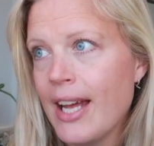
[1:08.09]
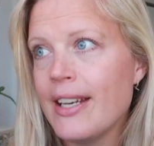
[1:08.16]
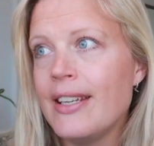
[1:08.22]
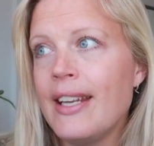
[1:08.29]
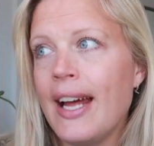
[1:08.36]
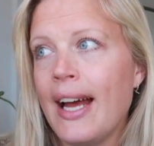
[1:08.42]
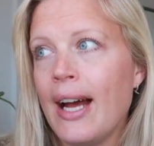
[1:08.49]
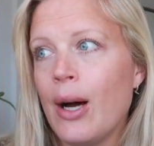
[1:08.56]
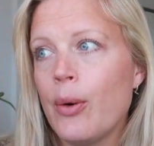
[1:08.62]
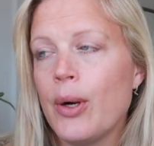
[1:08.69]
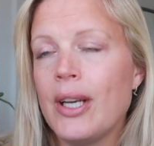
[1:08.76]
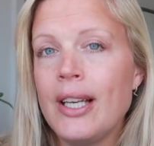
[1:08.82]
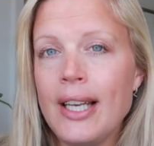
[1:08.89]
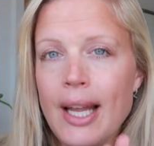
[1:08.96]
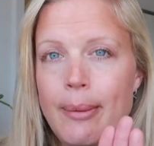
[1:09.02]
Now,
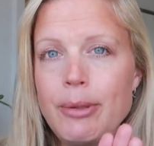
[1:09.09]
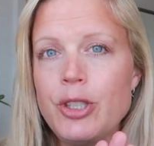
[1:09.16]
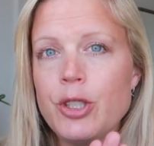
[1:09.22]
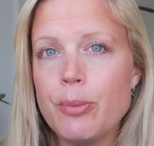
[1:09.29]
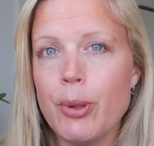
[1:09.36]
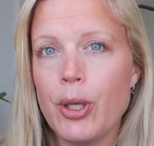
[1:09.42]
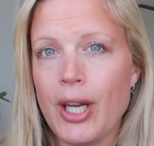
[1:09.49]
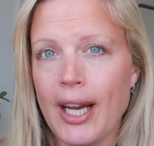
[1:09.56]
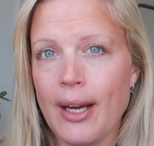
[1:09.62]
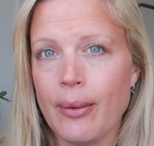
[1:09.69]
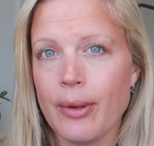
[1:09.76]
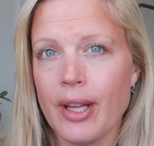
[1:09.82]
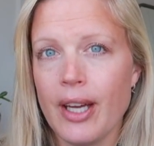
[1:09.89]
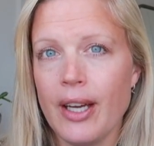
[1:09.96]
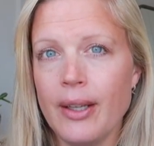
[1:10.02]
let me just put it
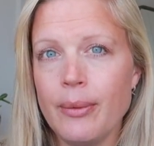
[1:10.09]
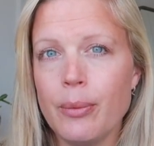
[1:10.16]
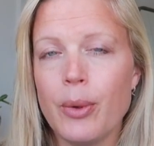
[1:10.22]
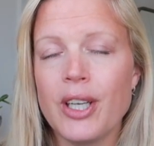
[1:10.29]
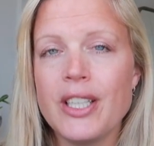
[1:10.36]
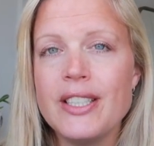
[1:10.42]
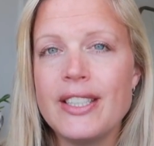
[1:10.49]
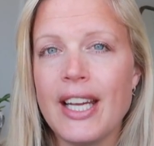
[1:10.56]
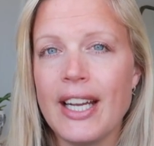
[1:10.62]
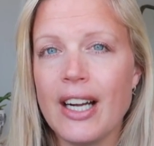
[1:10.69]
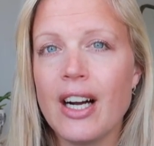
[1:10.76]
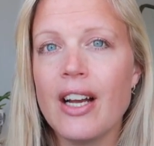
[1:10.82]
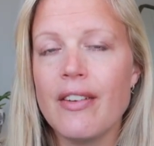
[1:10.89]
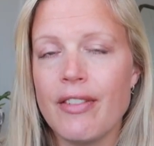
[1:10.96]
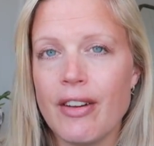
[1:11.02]
out there. When I say
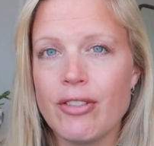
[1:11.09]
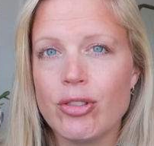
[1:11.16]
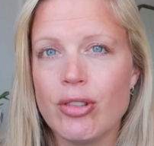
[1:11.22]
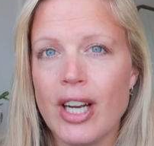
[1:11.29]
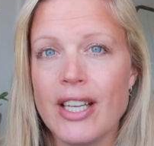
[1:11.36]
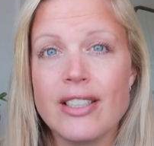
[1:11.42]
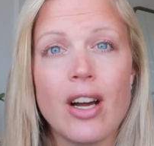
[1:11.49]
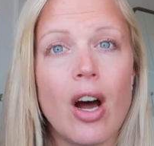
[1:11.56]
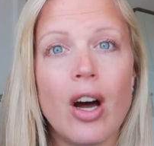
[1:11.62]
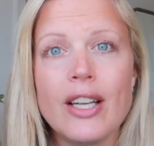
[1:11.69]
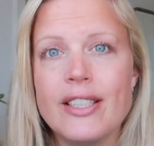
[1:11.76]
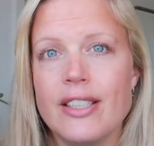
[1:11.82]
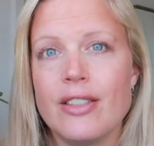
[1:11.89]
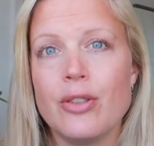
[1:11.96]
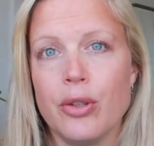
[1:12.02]
I have ever read, I
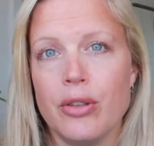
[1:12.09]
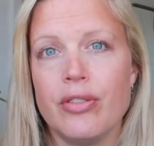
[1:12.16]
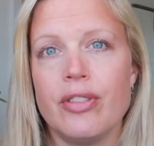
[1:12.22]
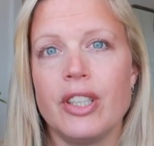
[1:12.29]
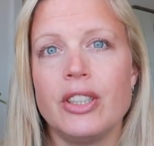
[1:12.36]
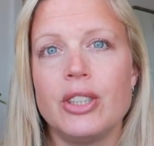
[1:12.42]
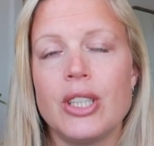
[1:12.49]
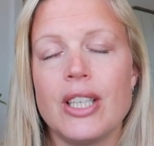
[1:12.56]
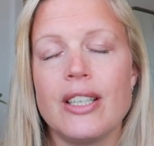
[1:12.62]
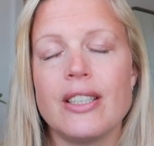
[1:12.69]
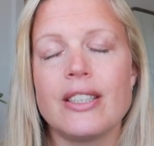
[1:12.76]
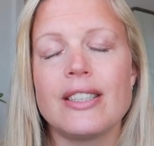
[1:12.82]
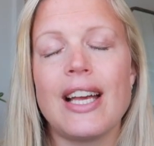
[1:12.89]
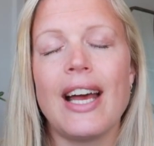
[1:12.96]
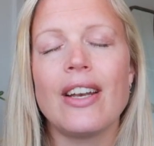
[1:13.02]
did not finish
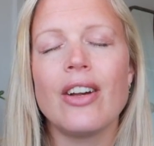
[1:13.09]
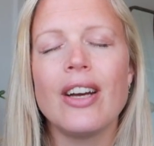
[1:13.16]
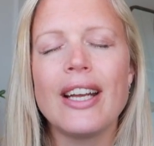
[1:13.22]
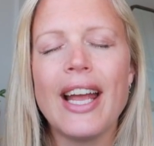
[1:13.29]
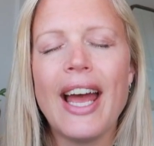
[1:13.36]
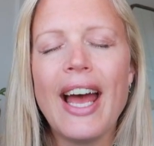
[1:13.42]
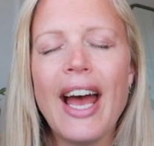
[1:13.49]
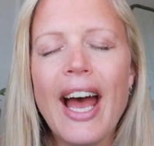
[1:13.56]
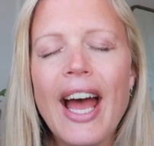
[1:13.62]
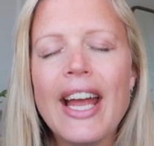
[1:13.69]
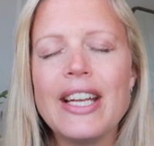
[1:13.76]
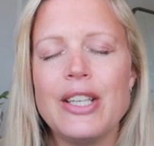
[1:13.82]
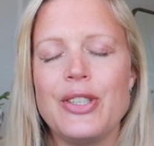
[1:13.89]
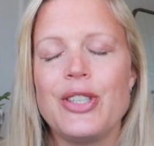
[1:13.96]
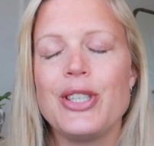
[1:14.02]
this, and I
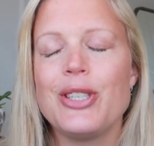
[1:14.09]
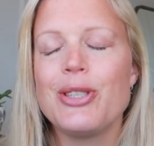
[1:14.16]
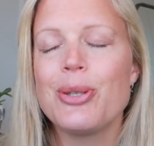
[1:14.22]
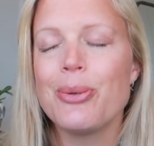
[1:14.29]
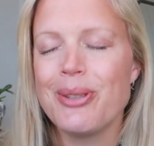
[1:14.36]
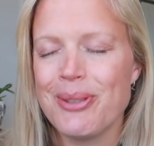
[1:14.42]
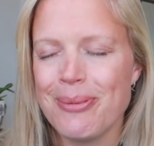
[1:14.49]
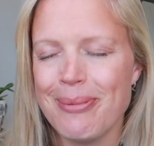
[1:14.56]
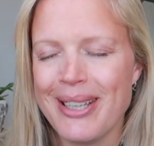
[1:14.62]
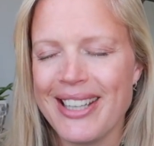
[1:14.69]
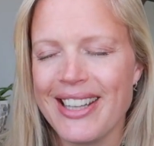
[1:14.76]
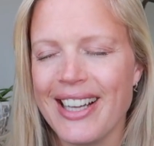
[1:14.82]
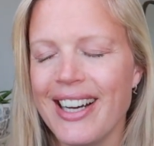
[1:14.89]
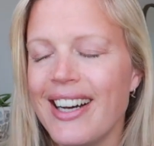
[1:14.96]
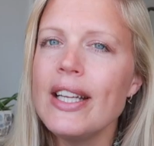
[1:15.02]
hate to
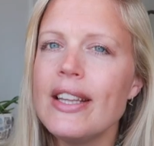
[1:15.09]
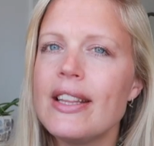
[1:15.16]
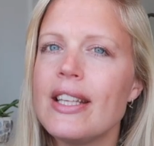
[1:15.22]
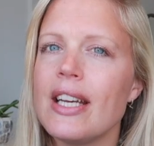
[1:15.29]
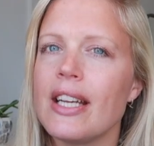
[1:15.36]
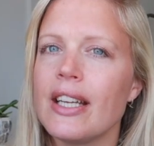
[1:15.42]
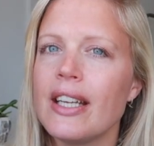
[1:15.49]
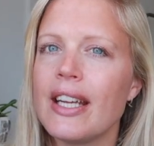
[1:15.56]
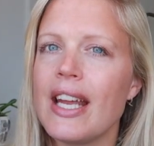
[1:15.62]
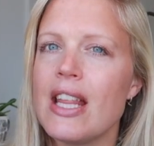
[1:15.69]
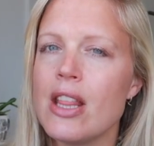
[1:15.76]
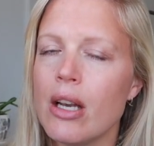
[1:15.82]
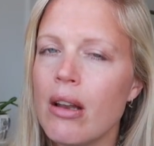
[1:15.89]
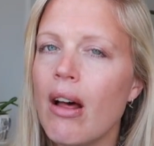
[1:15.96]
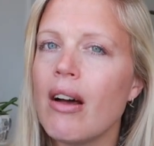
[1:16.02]
admit that. I think
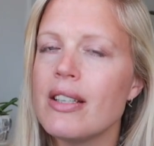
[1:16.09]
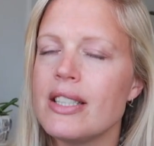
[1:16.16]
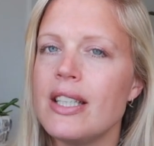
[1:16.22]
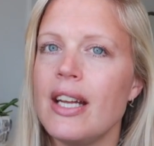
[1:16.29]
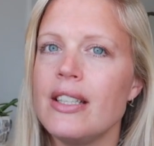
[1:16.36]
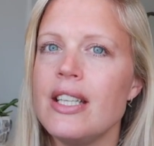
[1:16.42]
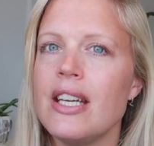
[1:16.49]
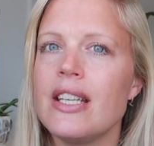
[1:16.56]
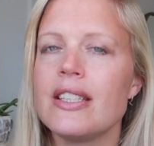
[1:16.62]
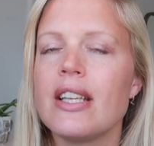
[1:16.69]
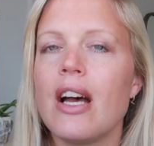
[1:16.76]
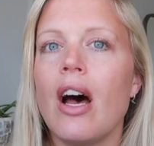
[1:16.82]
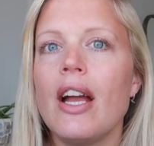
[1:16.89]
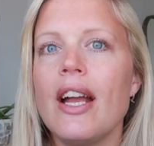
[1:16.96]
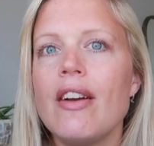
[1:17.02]
in the last 10 years,
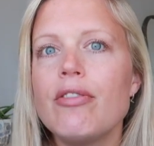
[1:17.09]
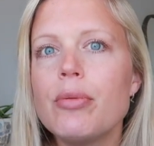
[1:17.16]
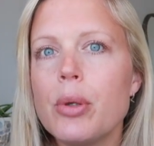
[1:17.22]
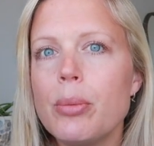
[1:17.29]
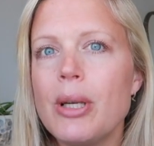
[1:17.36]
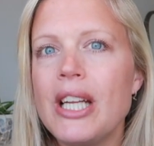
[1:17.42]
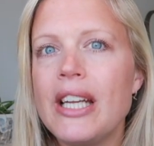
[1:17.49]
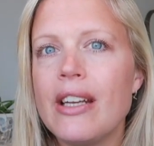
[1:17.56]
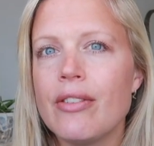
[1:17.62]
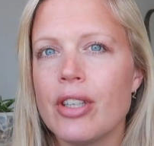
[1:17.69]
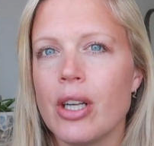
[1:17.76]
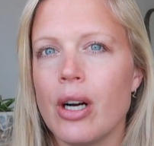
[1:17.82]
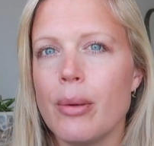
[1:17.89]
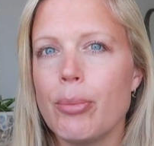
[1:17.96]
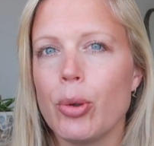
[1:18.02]
I have probably given
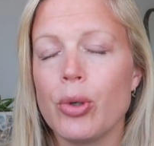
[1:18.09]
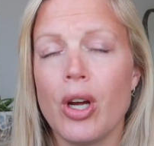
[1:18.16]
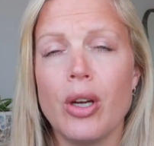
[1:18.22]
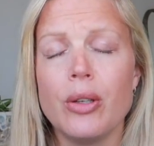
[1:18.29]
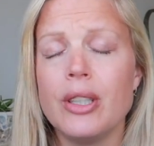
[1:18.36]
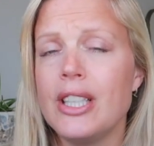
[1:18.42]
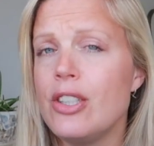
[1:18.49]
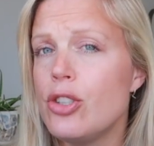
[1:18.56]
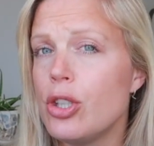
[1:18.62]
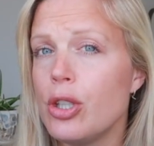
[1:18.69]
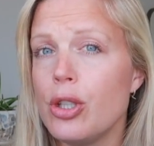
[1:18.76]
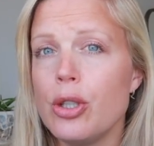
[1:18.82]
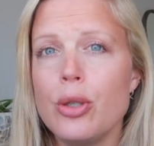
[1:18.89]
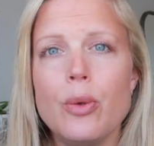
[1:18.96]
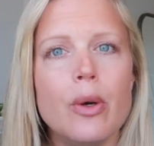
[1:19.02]
up on only
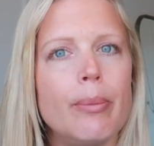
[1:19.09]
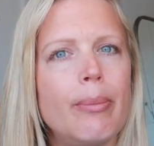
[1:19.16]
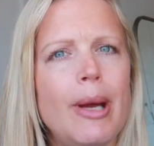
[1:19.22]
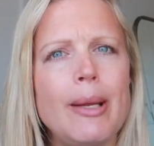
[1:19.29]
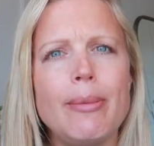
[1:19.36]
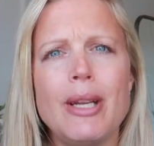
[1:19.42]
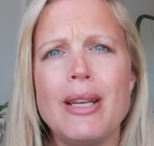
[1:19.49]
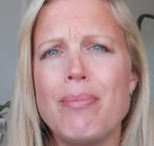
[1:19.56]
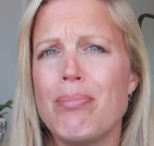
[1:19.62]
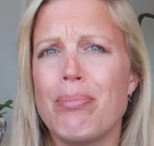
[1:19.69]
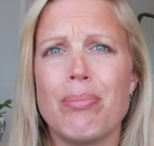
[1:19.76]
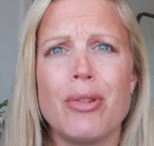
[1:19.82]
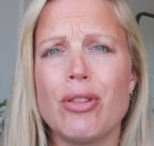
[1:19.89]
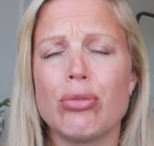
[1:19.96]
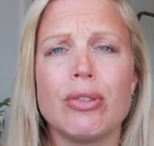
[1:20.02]
2, maybe
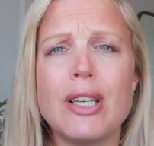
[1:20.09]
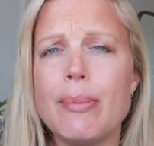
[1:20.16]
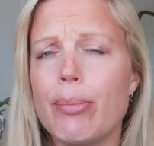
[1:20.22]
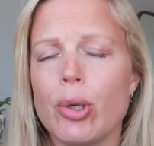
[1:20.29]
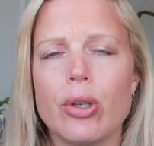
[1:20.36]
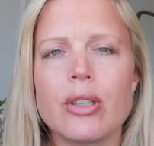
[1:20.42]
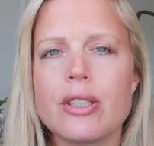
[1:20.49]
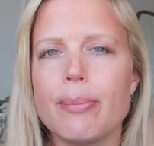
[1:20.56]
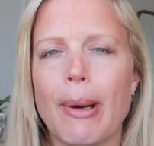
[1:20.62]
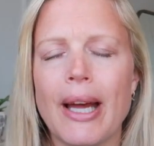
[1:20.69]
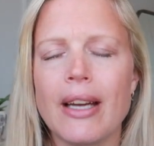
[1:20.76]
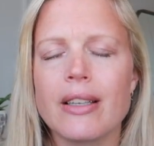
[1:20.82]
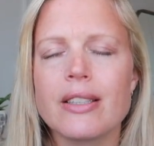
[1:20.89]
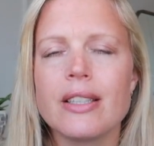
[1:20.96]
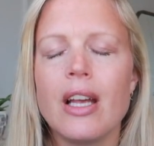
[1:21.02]
3 books
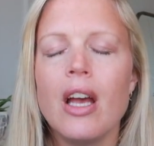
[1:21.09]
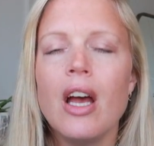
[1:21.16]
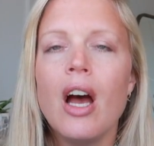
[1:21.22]
max.